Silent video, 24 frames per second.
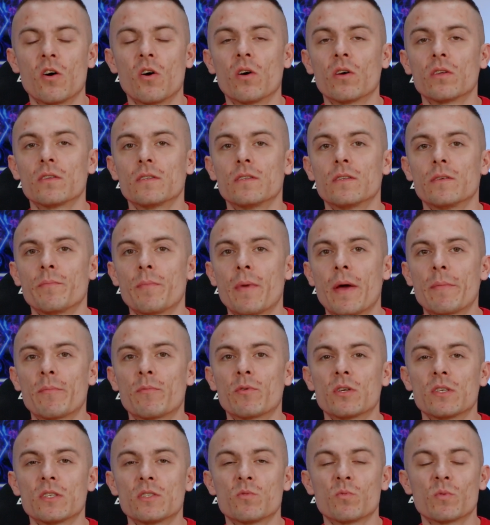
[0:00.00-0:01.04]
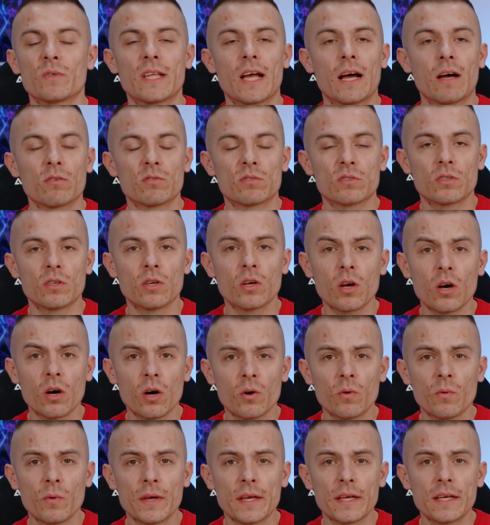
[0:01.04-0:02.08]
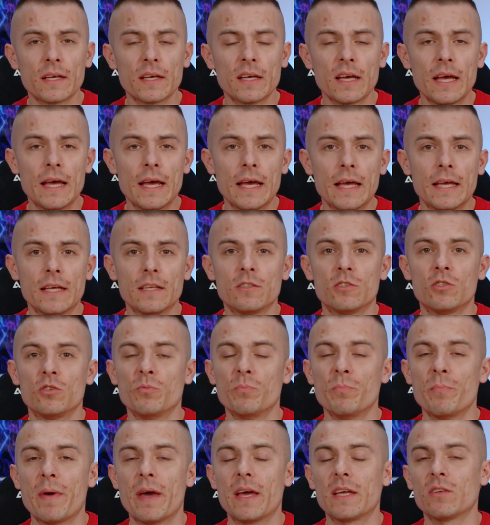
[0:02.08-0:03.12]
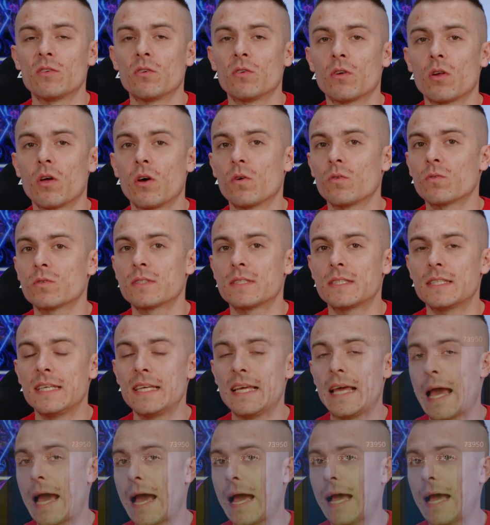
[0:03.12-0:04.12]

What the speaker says: on the memories without going into manual OC